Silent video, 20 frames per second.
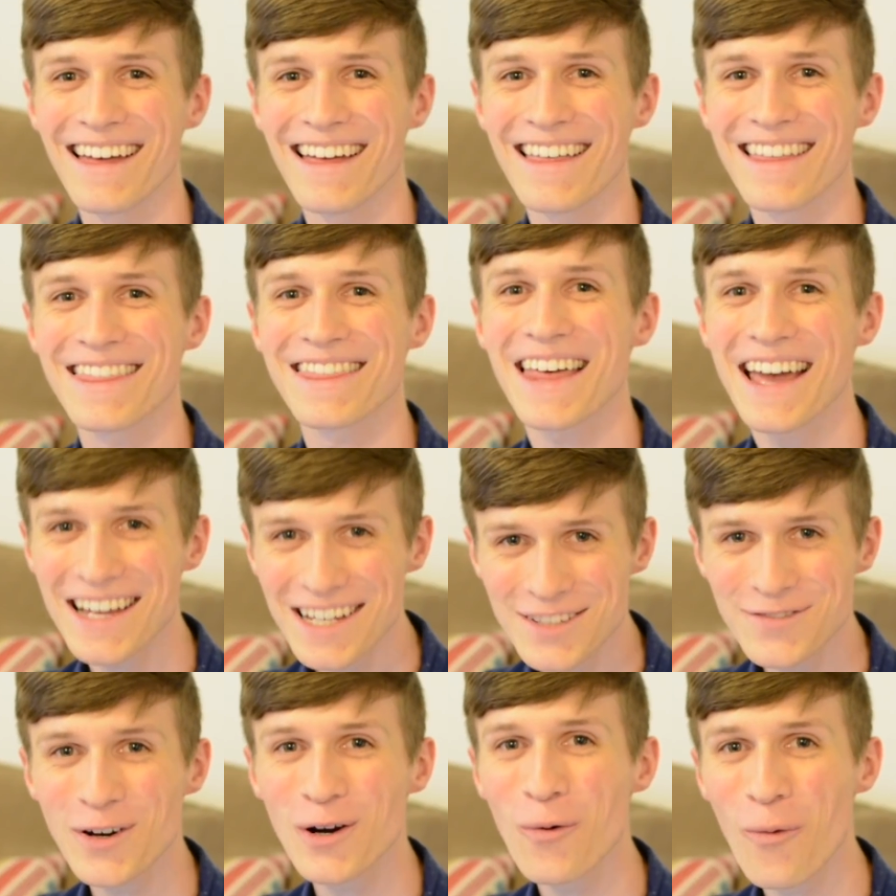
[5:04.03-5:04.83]

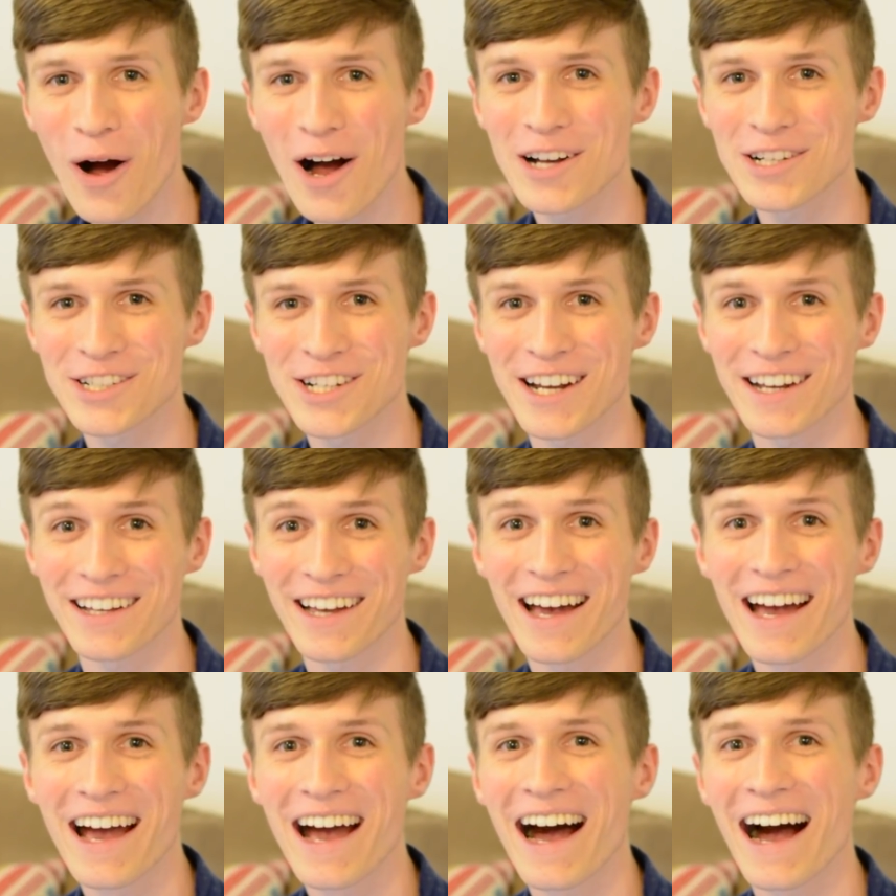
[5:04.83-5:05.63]
Thanks for
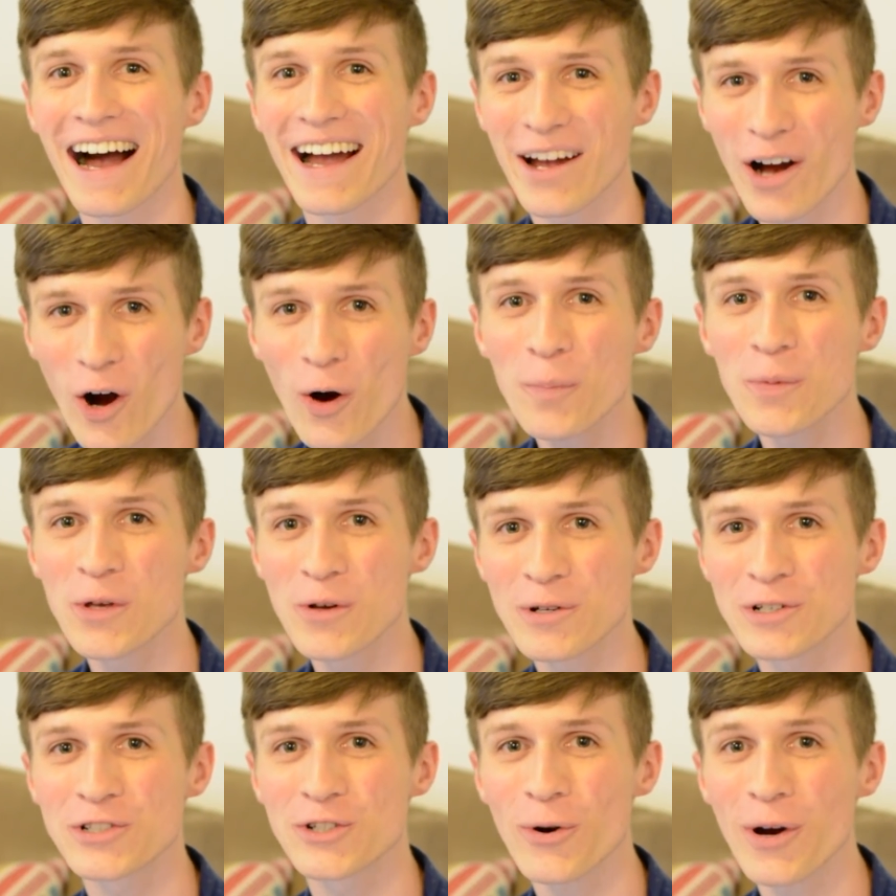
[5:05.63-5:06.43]
watching! I hope
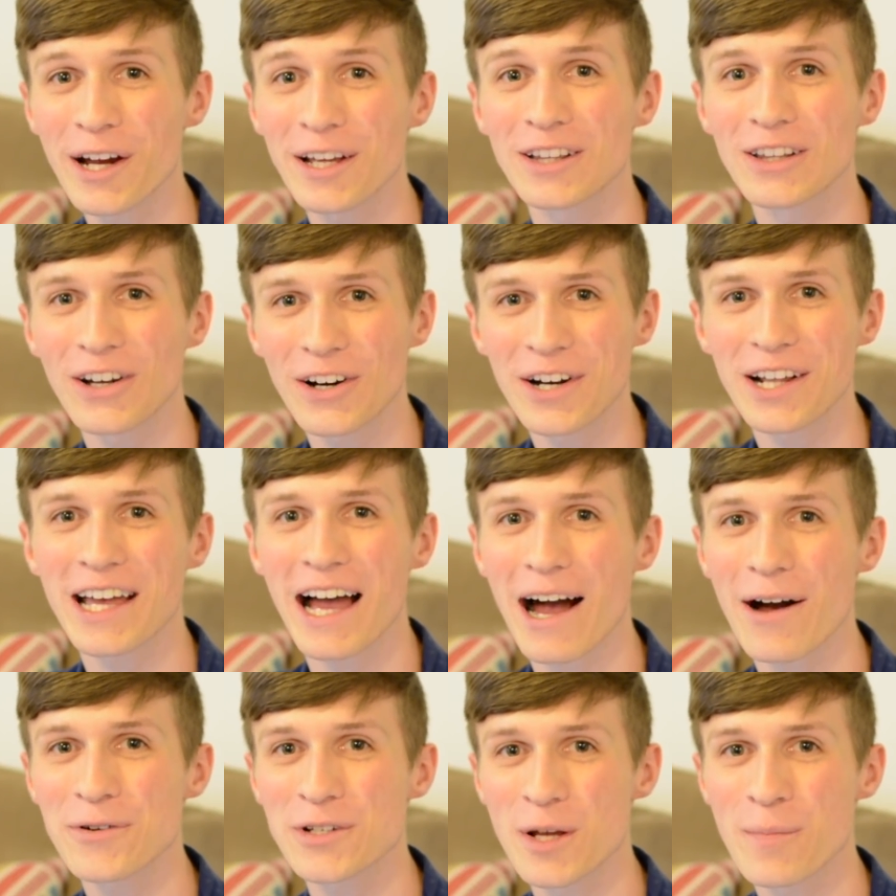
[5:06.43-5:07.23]
you enjoyed
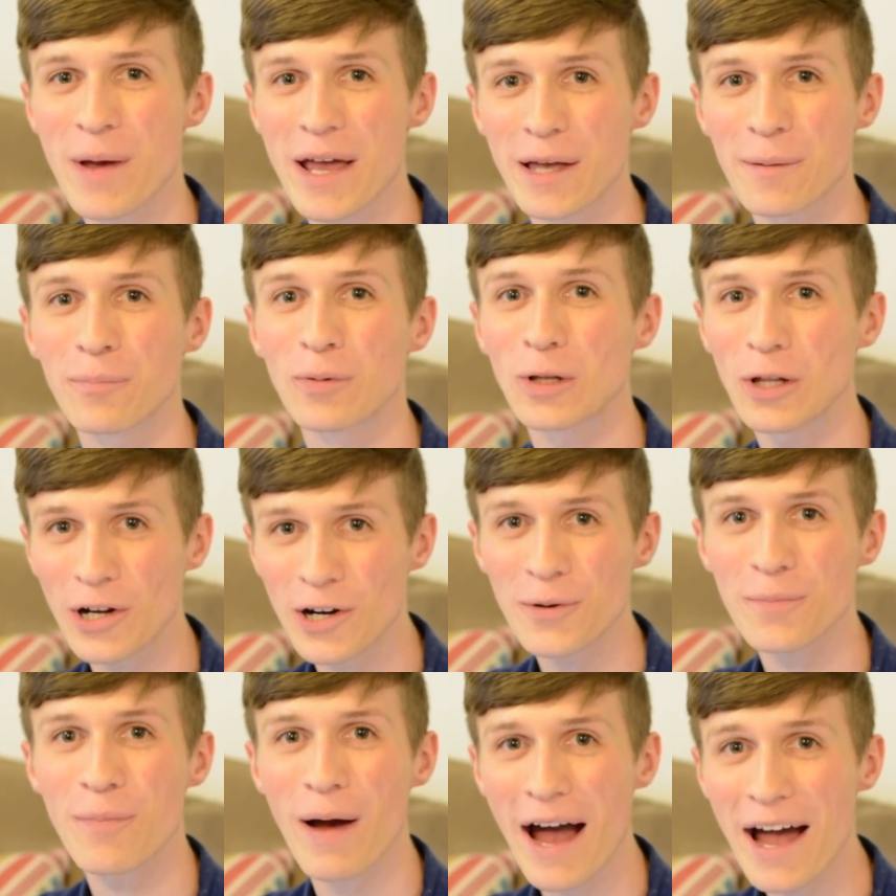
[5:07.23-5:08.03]
learning how to make
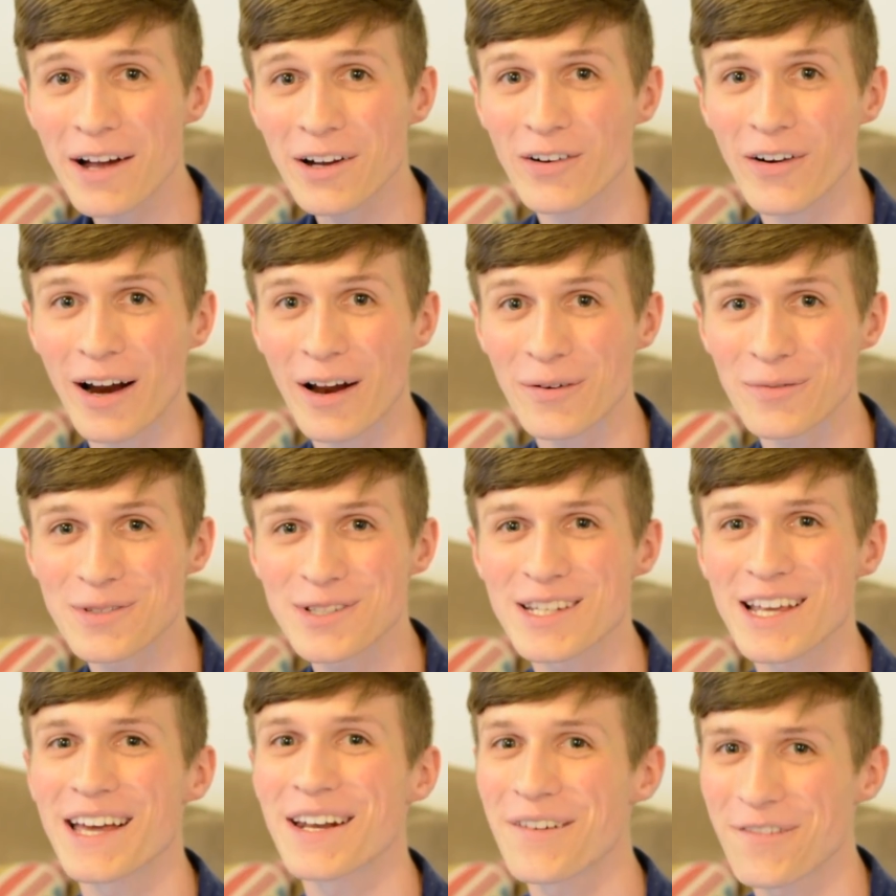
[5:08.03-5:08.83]
blurred
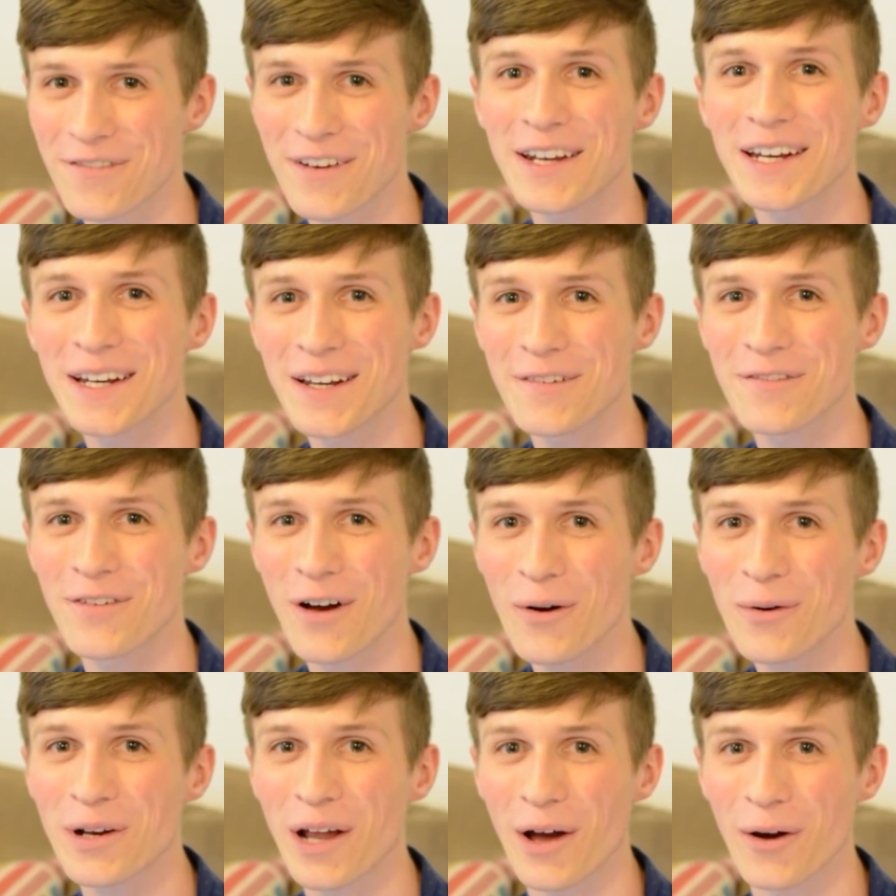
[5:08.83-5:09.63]
backgrounds in Affinity
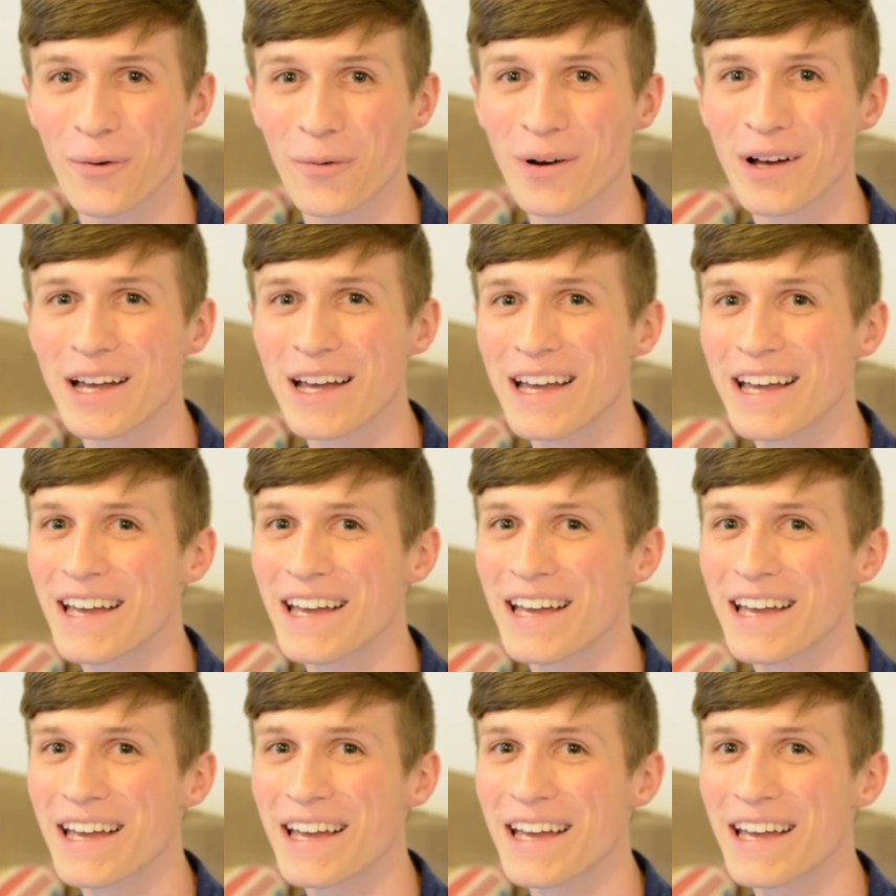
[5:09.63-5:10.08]
Photo.